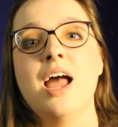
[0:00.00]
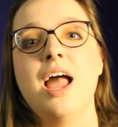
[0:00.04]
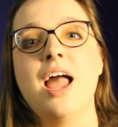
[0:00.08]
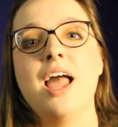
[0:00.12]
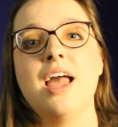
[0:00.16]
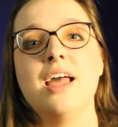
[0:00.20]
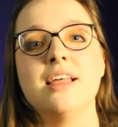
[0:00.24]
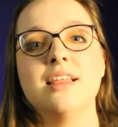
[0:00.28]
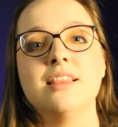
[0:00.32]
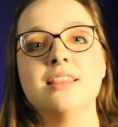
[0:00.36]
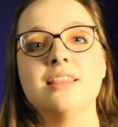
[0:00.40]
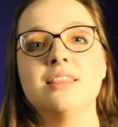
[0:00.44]

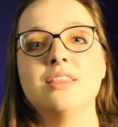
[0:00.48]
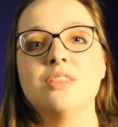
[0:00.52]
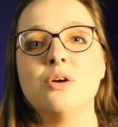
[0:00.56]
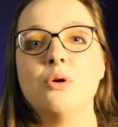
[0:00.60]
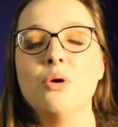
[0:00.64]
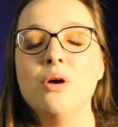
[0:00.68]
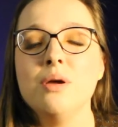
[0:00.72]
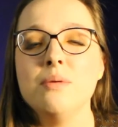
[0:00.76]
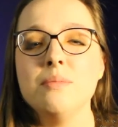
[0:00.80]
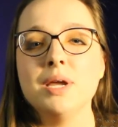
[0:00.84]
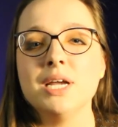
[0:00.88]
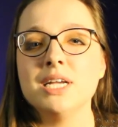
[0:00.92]
and
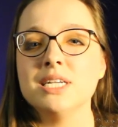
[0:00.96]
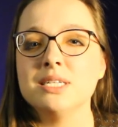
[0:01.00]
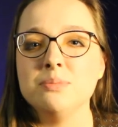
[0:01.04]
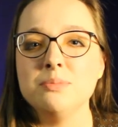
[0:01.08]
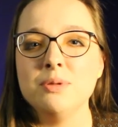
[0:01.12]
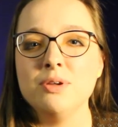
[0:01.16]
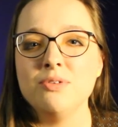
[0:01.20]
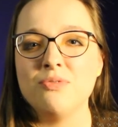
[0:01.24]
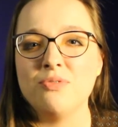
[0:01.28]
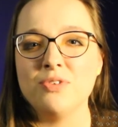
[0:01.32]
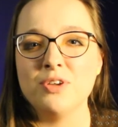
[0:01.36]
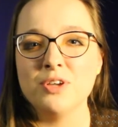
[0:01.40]
though it makes
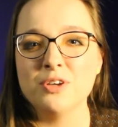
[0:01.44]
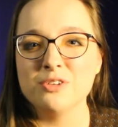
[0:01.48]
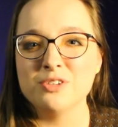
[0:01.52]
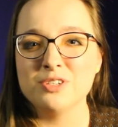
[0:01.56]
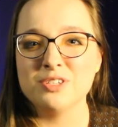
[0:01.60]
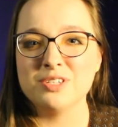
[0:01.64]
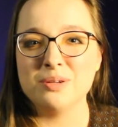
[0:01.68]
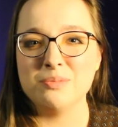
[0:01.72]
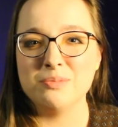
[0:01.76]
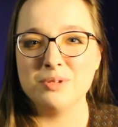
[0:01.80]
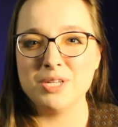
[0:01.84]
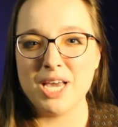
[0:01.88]
me feel
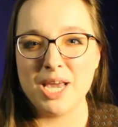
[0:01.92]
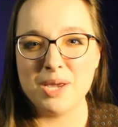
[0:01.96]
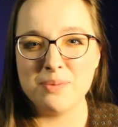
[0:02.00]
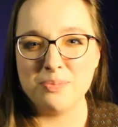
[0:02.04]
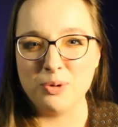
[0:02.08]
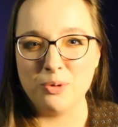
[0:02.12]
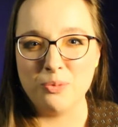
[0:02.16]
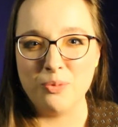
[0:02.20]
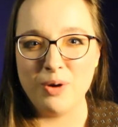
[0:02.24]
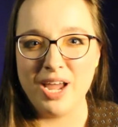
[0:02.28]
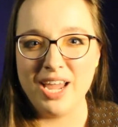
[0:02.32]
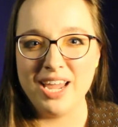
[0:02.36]
some type
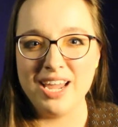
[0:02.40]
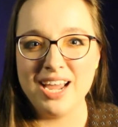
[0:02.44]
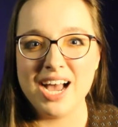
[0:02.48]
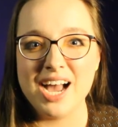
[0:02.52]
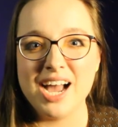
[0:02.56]
of way,